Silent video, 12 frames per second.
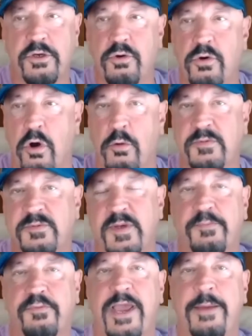new homes,
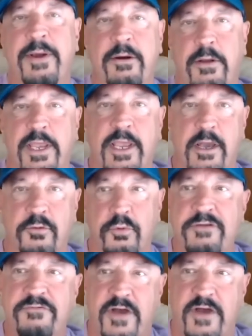but primarily on
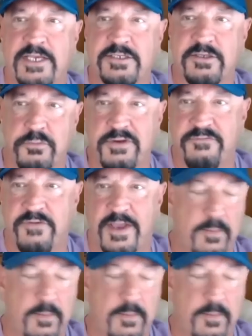refi. So the refi